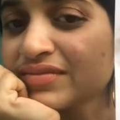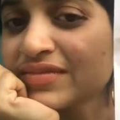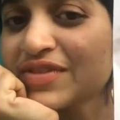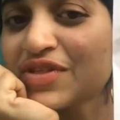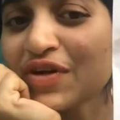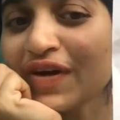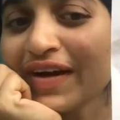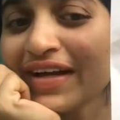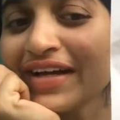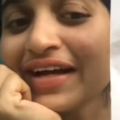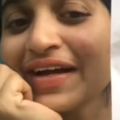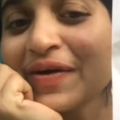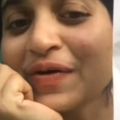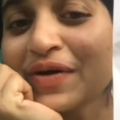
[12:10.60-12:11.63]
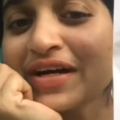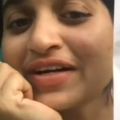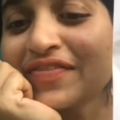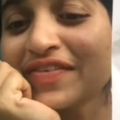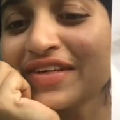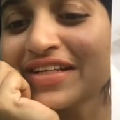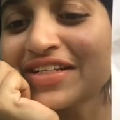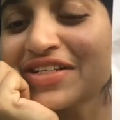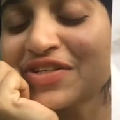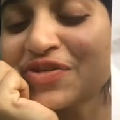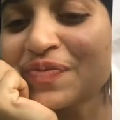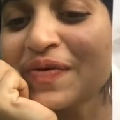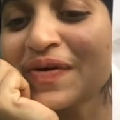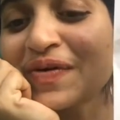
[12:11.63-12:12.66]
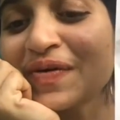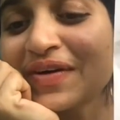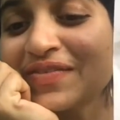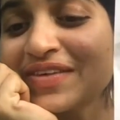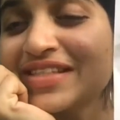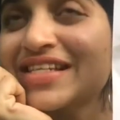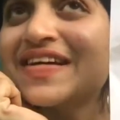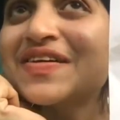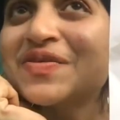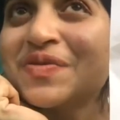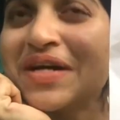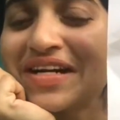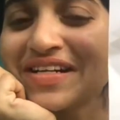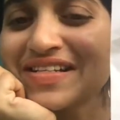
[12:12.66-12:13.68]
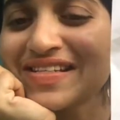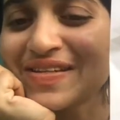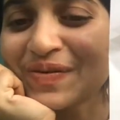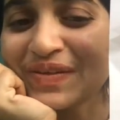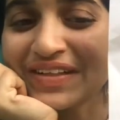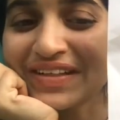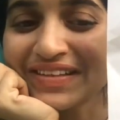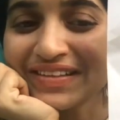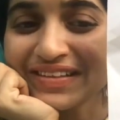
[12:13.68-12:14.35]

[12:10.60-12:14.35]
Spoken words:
Drawing I already finished. Tomorrow onwards I'll do little slowly.